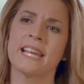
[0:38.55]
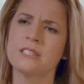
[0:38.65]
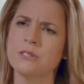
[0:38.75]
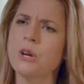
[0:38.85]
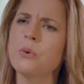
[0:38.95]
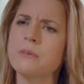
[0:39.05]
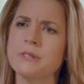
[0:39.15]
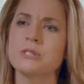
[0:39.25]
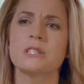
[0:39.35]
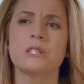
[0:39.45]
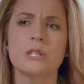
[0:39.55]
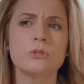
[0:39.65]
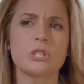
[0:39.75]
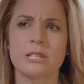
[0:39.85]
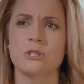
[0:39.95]
and to know if there's an acute
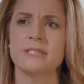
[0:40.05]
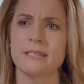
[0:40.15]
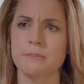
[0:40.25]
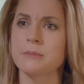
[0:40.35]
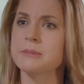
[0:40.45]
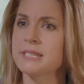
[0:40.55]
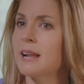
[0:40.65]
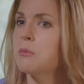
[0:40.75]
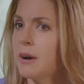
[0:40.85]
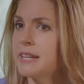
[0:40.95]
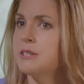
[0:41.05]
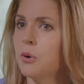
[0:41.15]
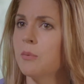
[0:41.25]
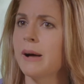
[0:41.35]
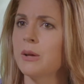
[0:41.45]
change in symptoms, I want to
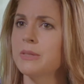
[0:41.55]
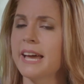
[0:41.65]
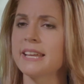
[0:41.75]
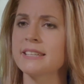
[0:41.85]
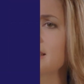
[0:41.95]
know about that.